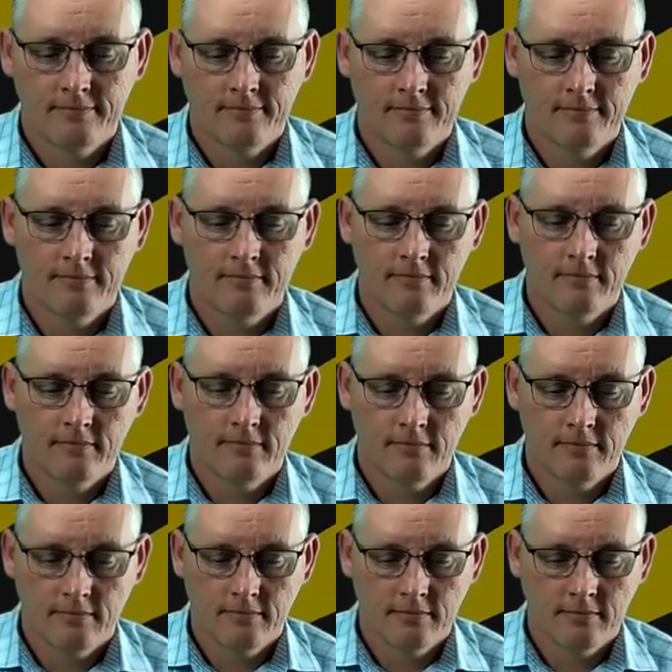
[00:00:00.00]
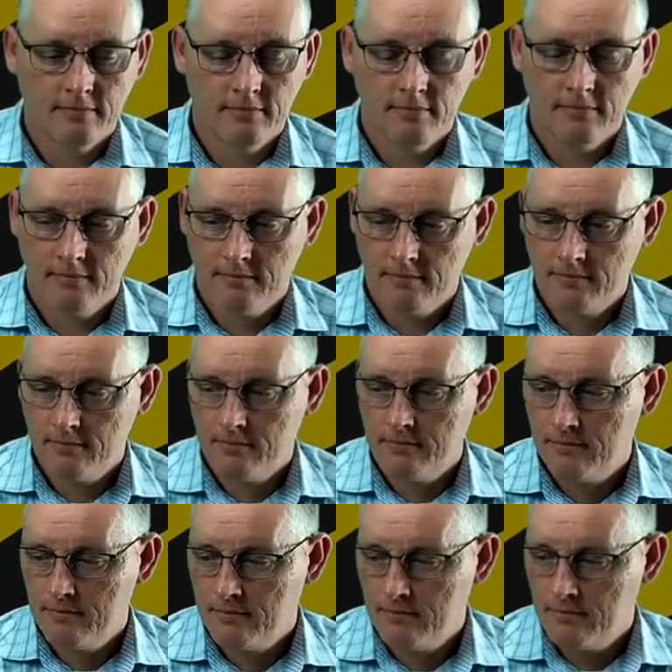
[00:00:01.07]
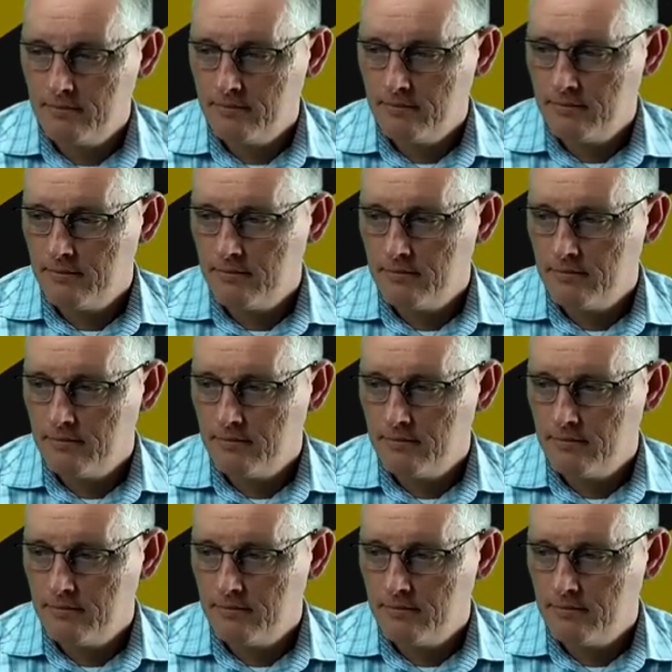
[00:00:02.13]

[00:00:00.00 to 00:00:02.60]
(silent)